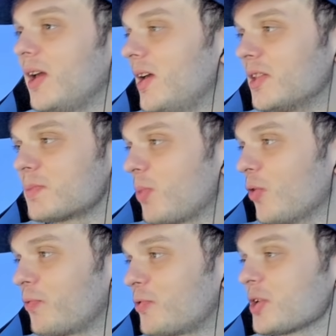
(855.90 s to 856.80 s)
It's
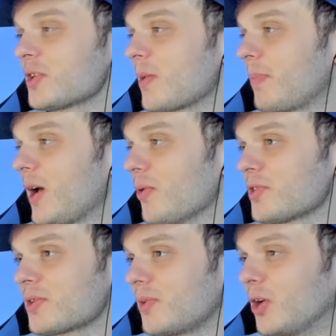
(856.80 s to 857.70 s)
both just
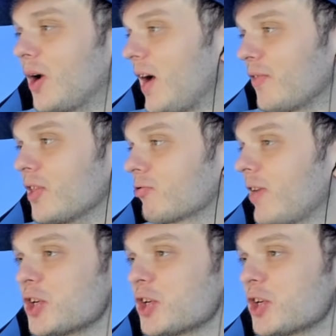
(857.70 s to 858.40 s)
about, you know, having the right